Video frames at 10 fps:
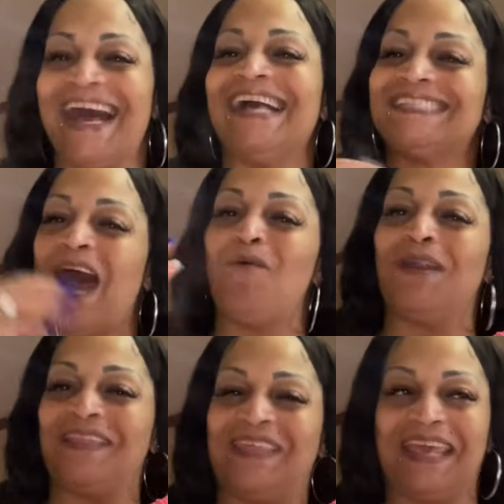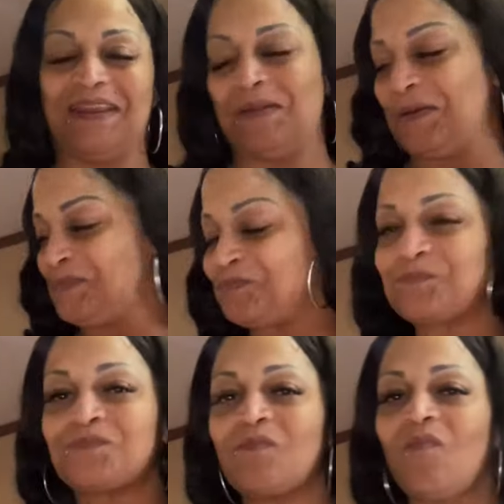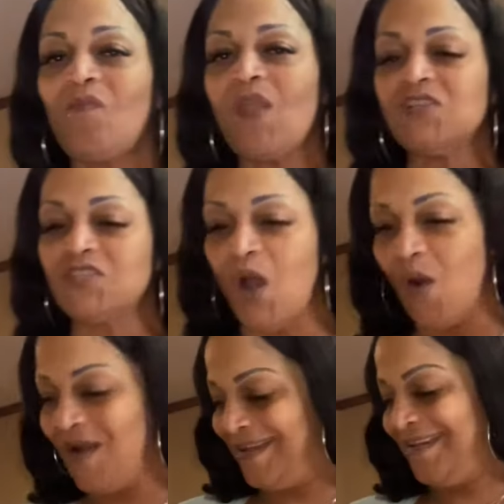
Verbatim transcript: yeah, so I wanted to thicken it up. So,